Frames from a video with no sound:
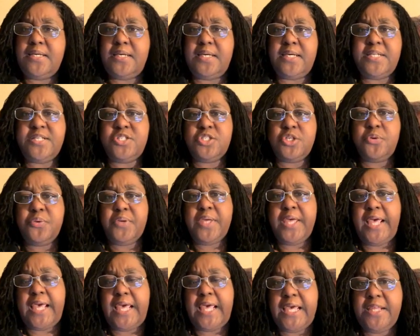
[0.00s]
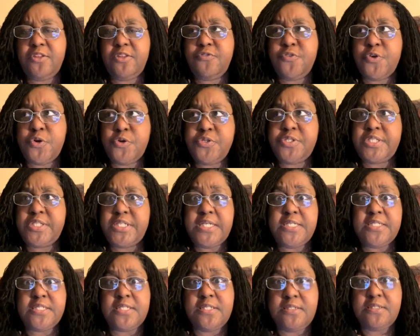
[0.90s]
It's okay. The first
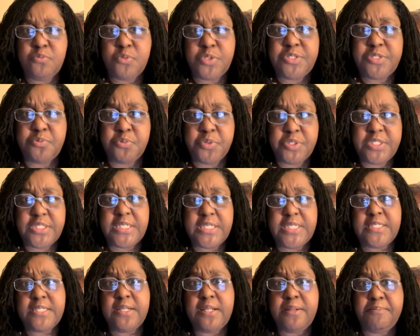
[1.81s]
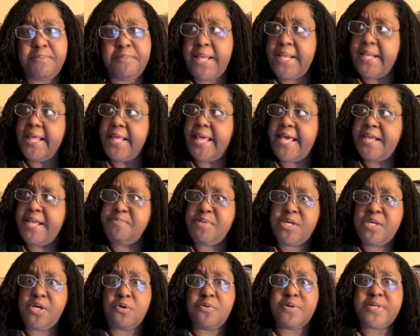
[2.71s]
season was decent, and it had
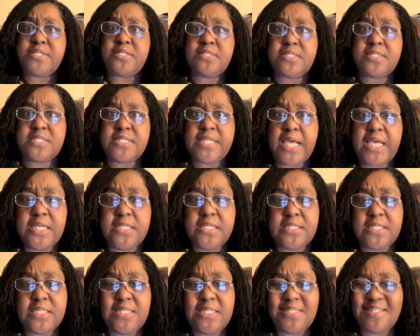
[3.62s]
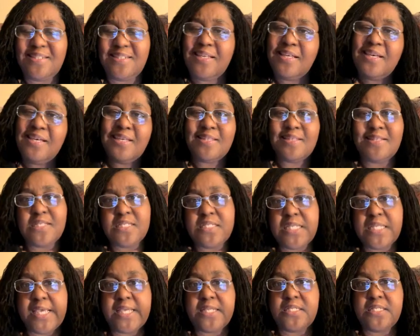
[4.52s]
me go into the second season. Then the
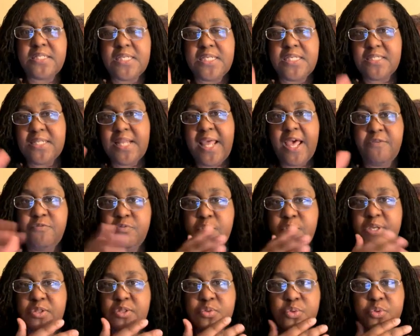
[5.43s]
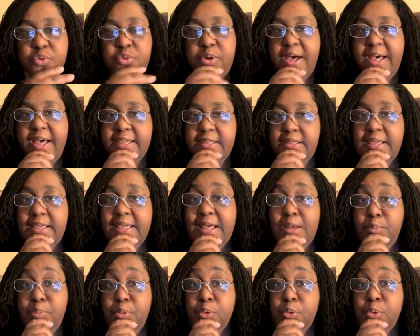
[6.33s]
second season, halfway through, I
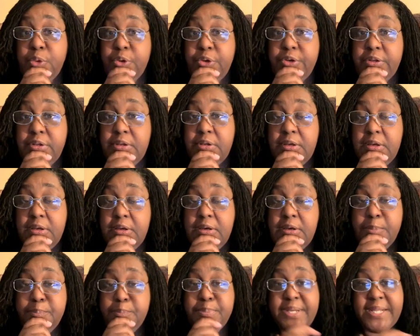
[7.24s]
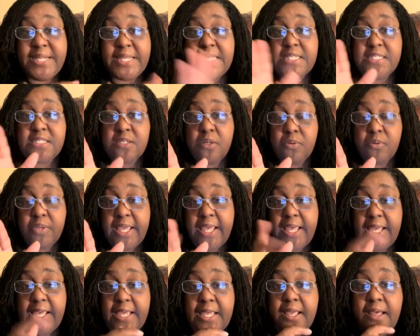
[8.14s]
got bored, but it's
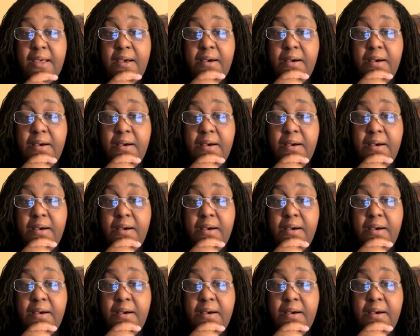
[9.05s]
okay.